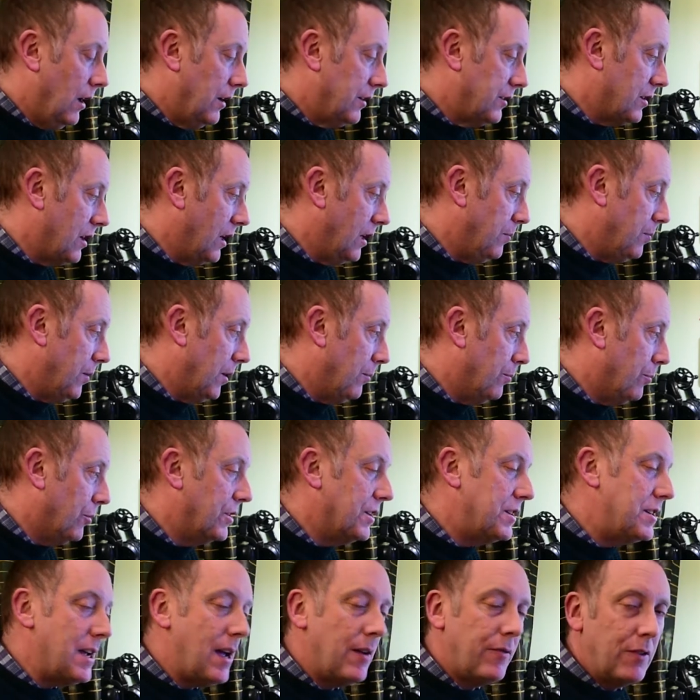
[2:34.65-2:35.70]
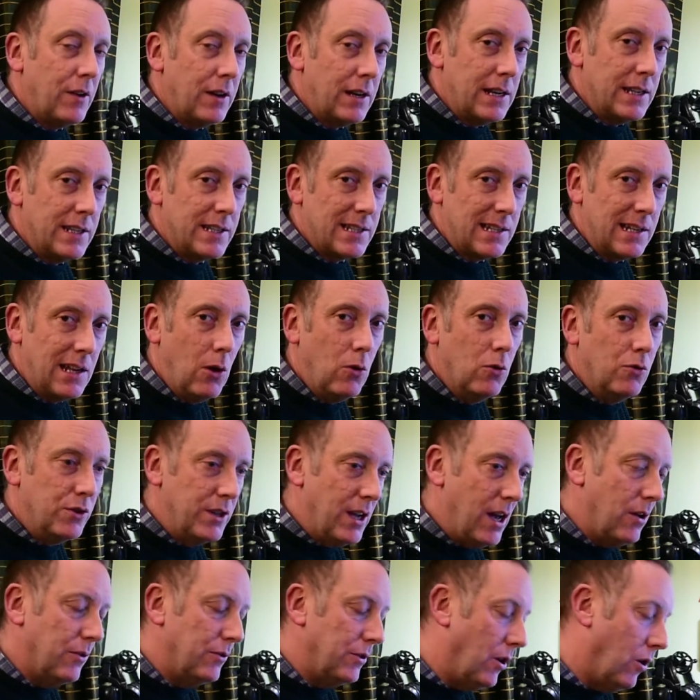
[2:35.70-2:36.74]
typing, but it definitely slowed
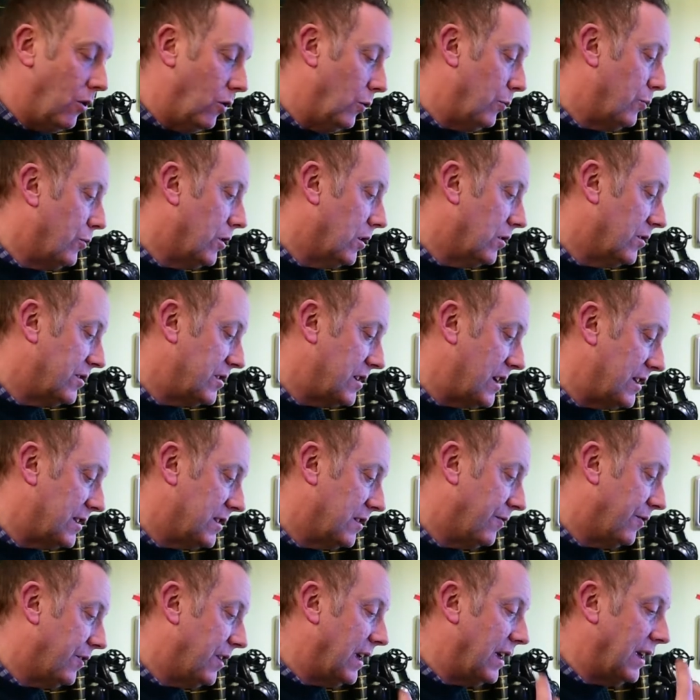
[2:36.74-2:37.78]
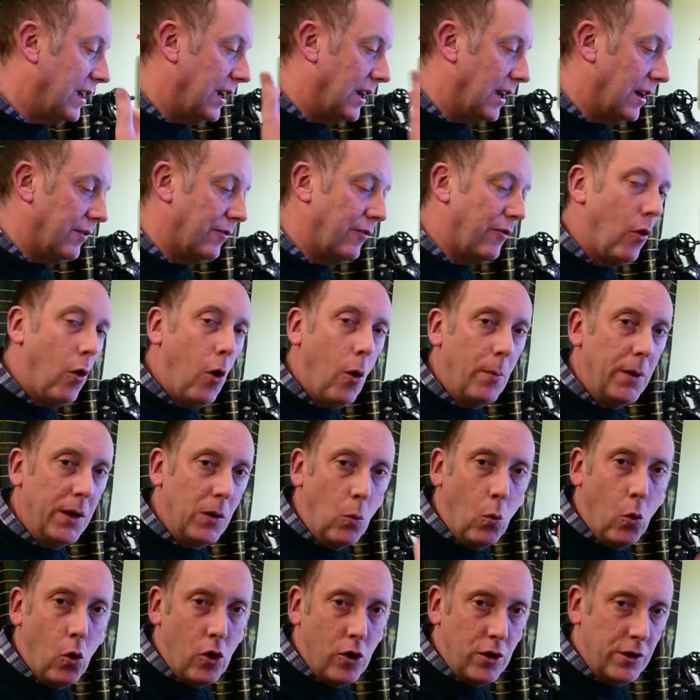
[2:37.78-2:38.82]
down the whole process of thinking and
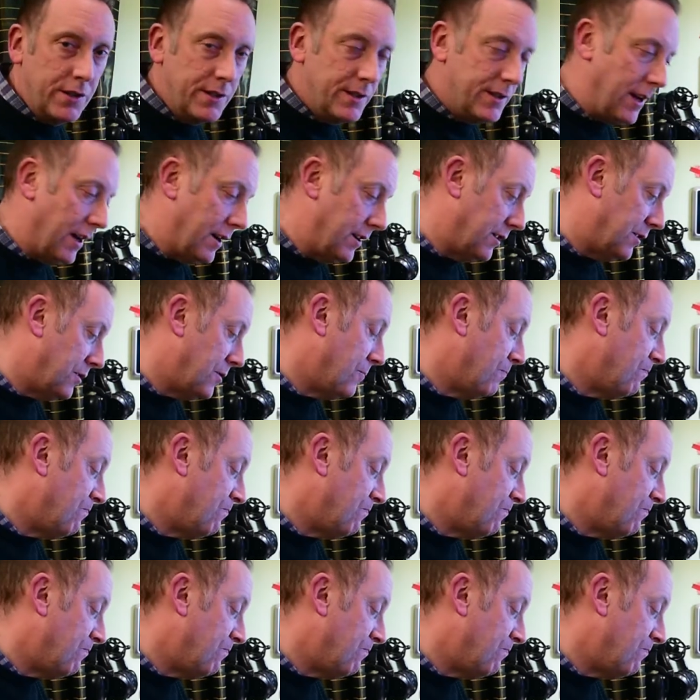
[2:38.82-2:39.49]
forming words and,